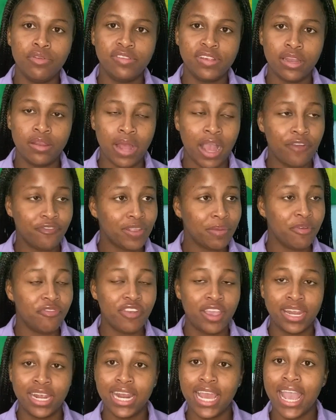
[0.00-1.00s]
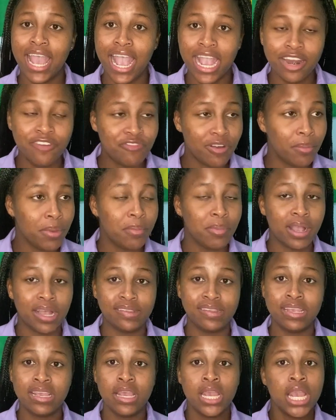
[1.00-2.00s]
after I finally hide from him, because
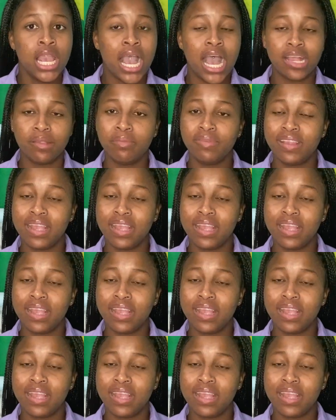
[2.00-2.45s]
as I say,